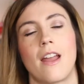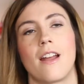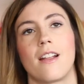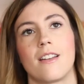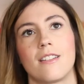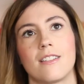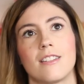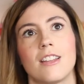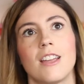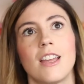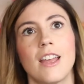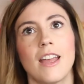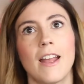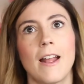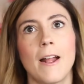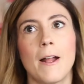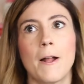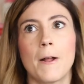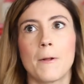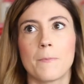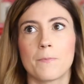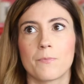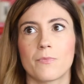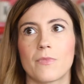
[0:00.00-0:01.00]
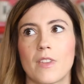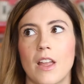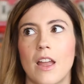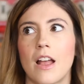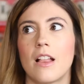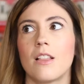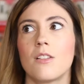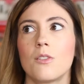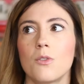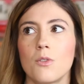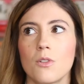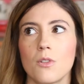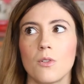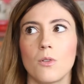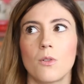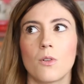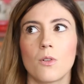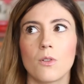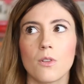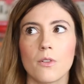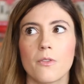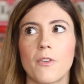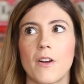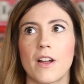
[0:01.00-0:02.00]
And Eleanor
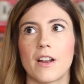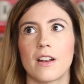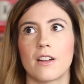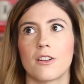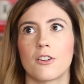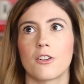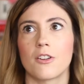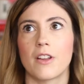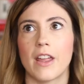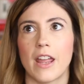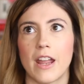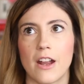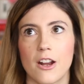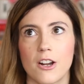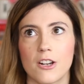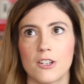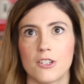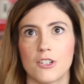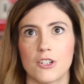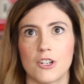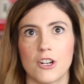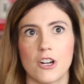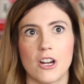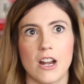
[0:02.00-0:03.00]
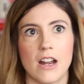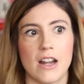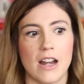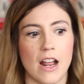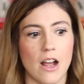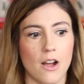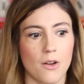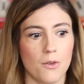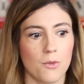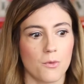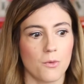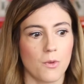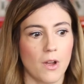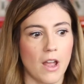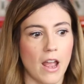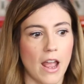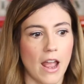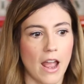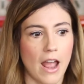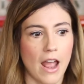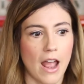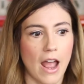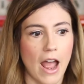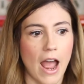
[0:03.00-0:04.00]
Oliphant and her character and
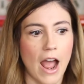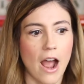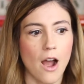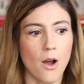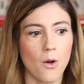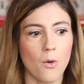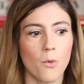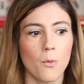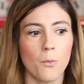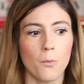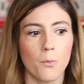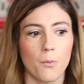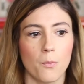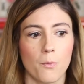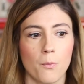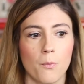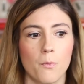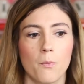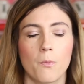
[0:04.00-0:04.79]
how